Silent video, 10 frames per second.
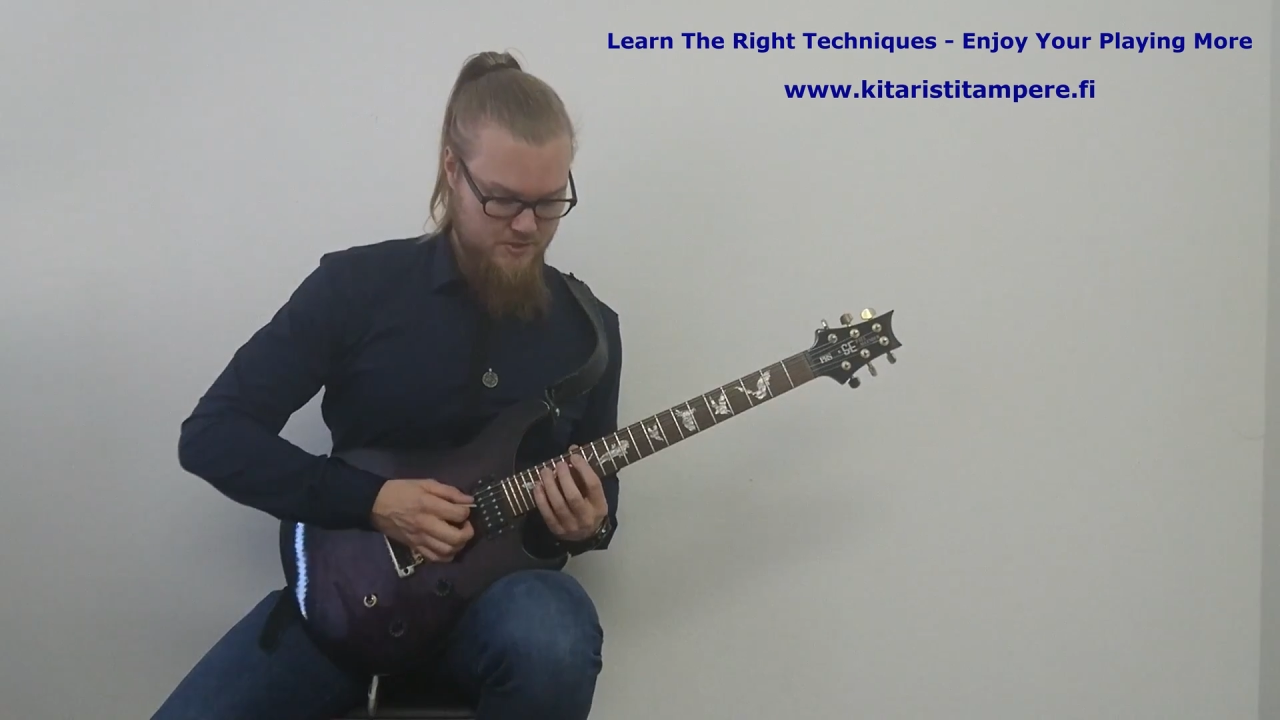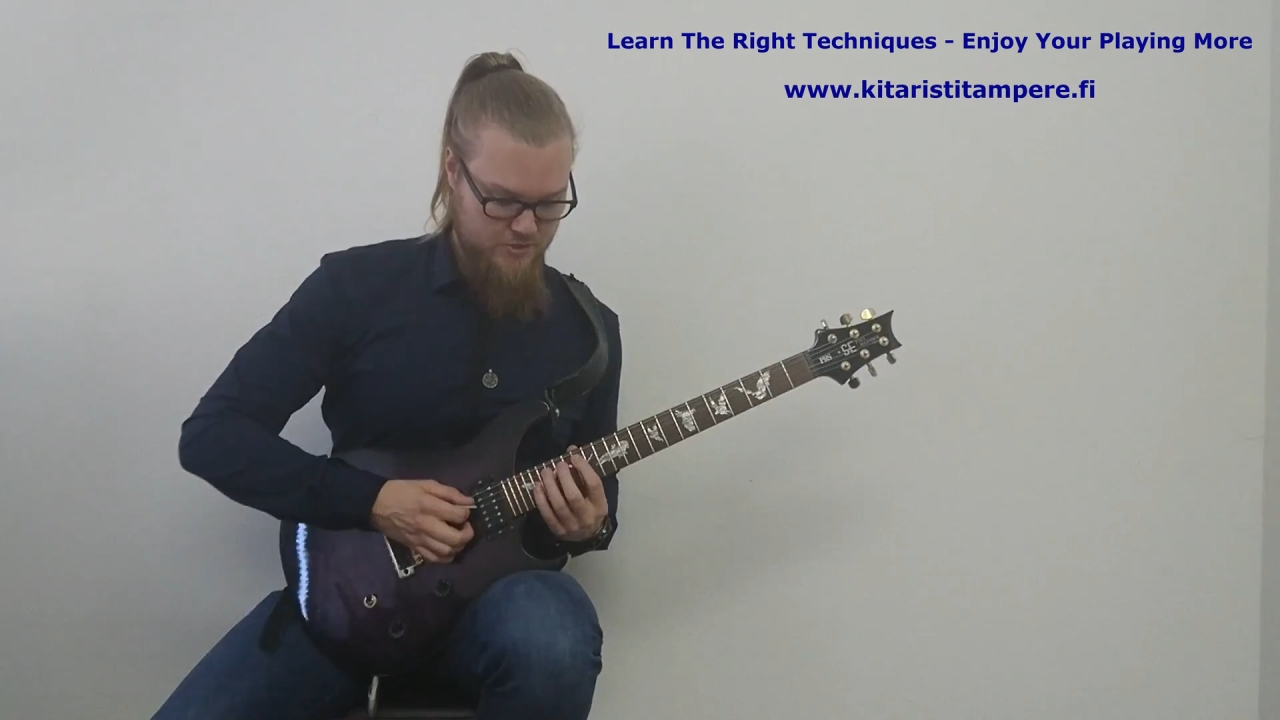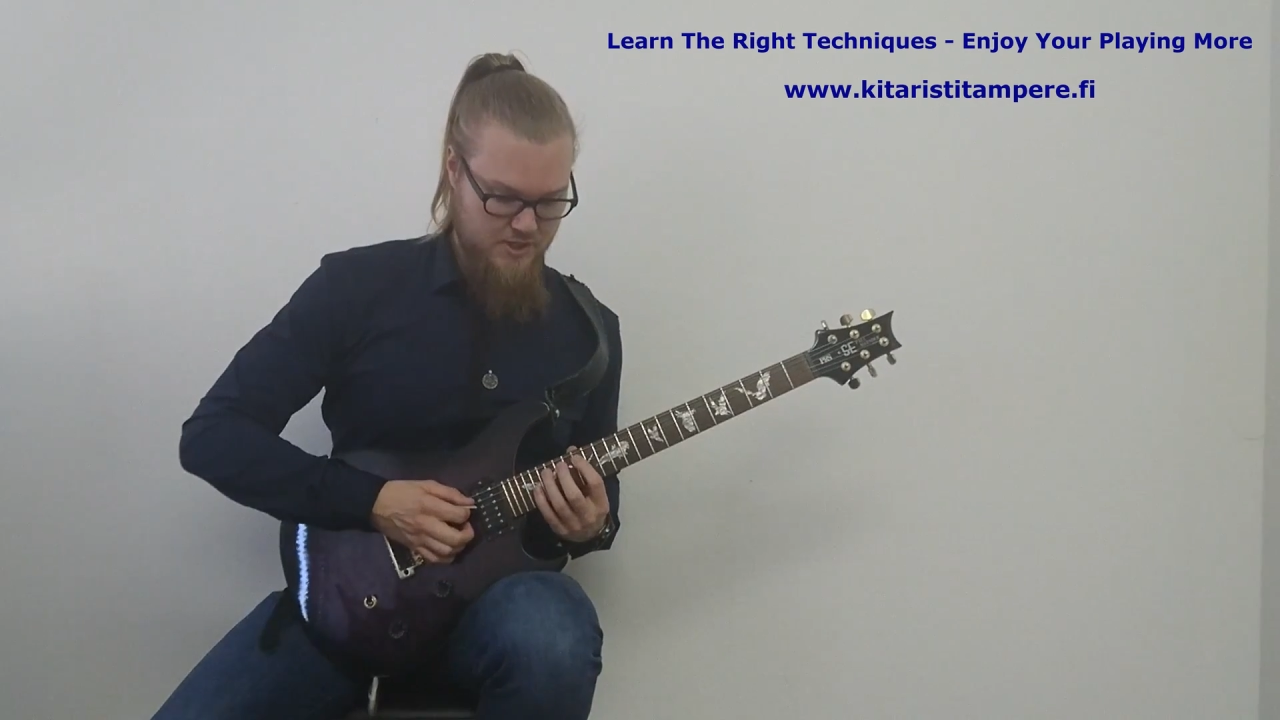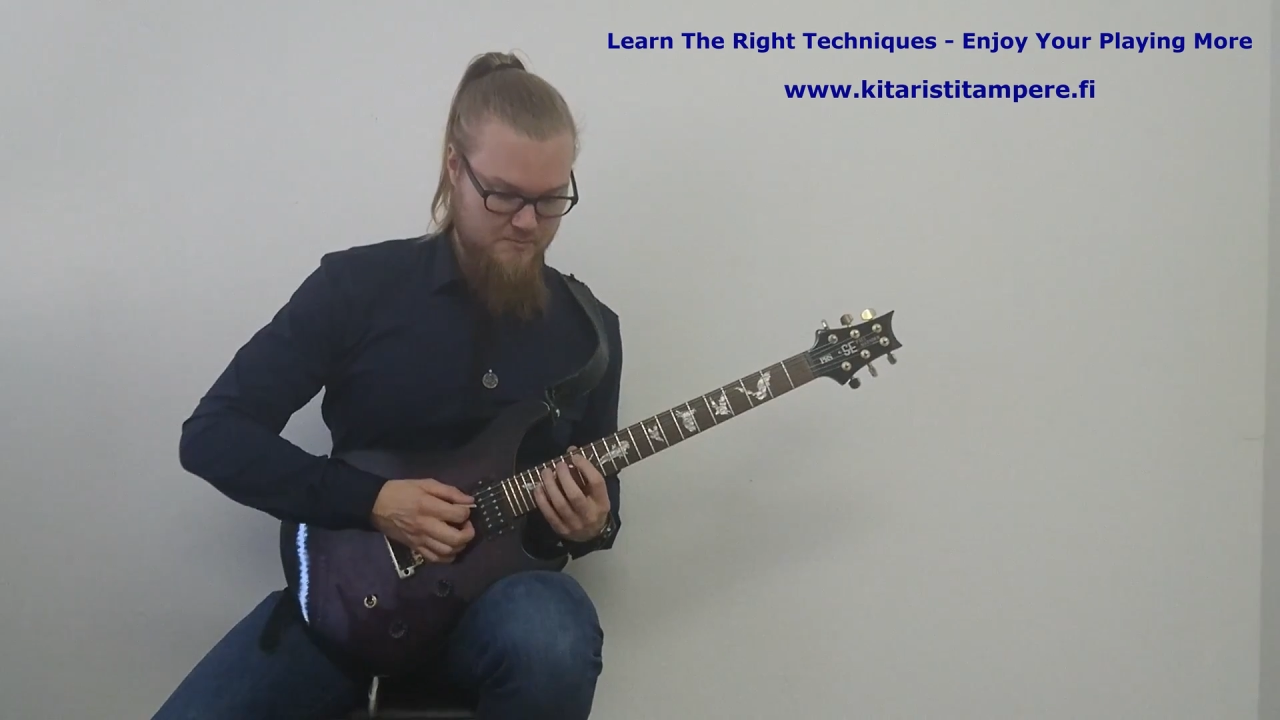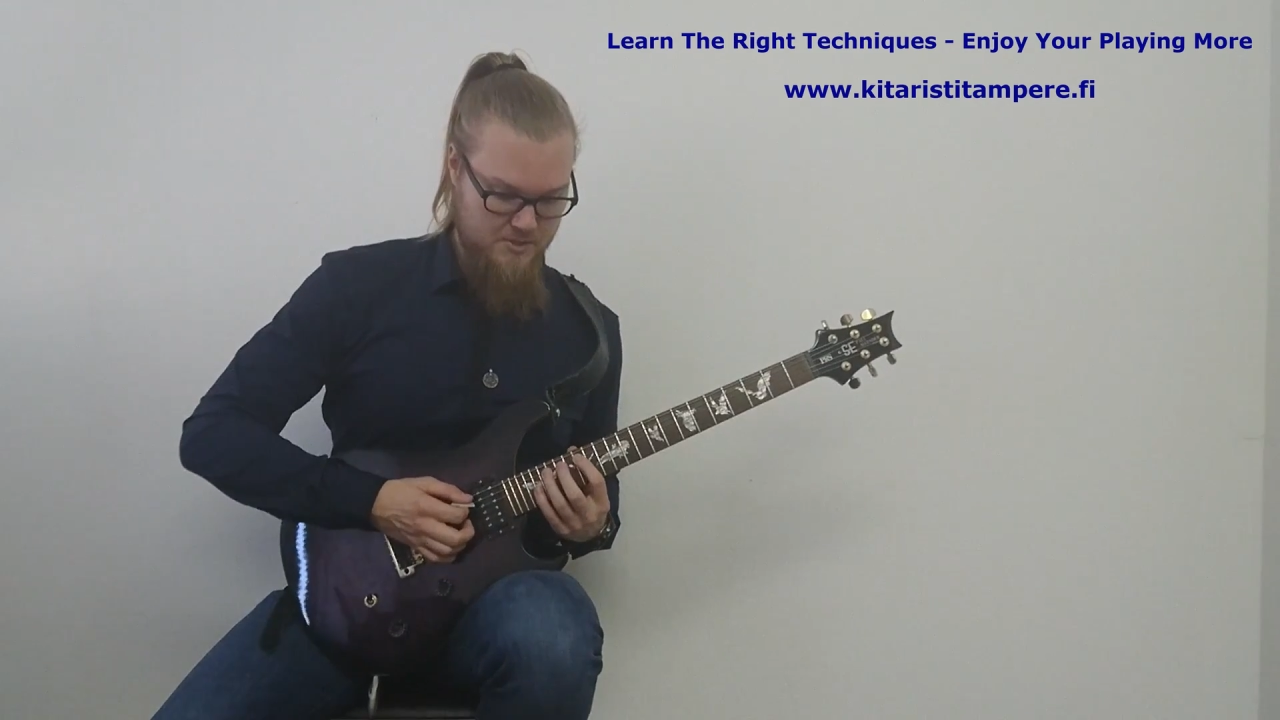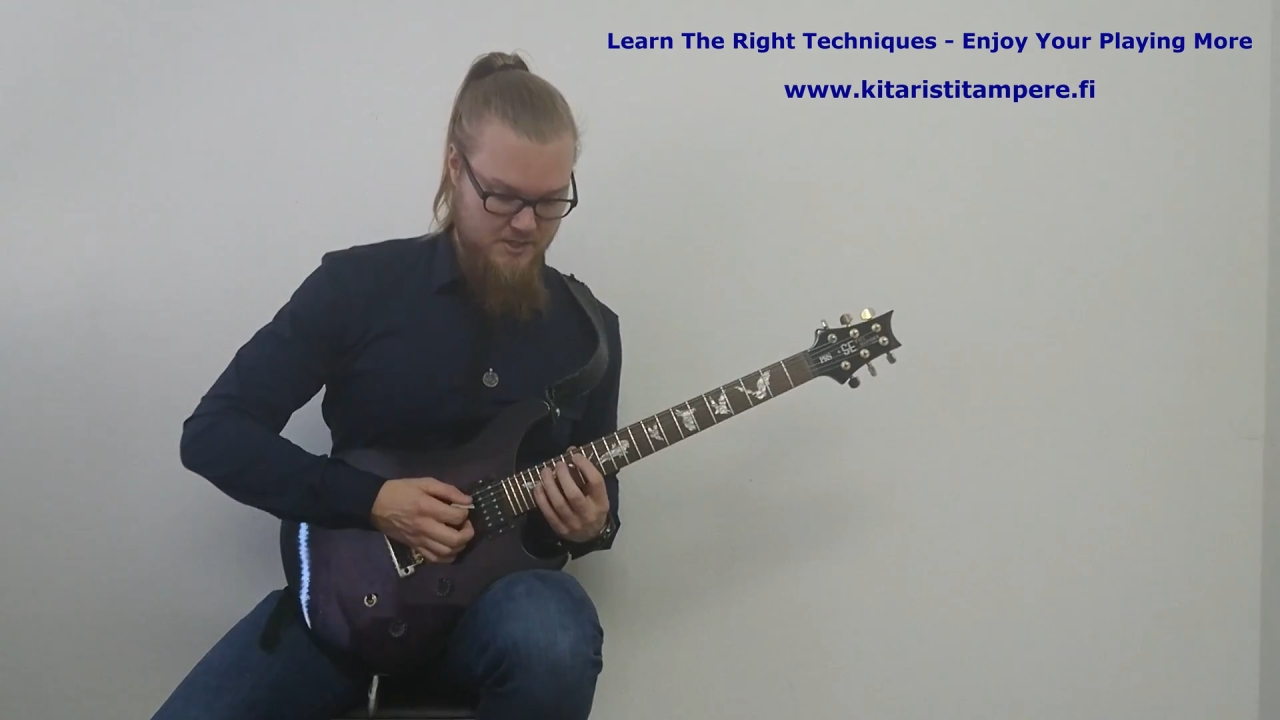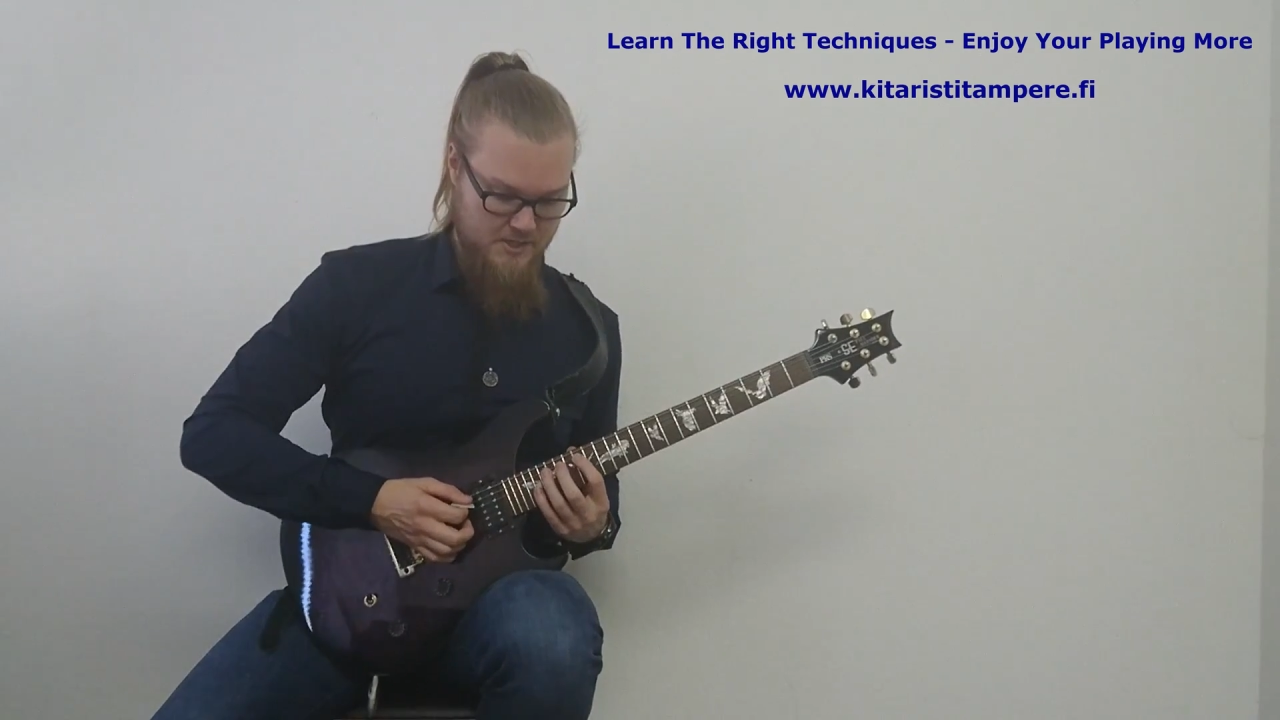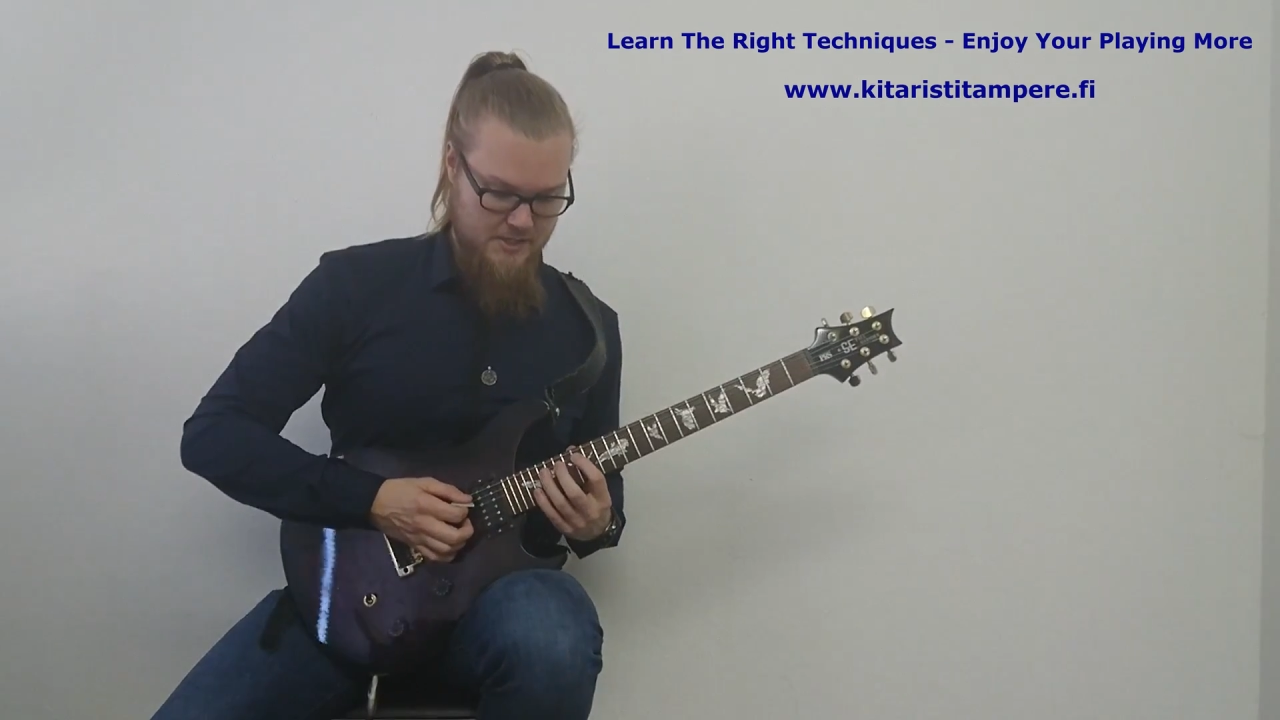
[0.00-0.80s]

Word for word: shape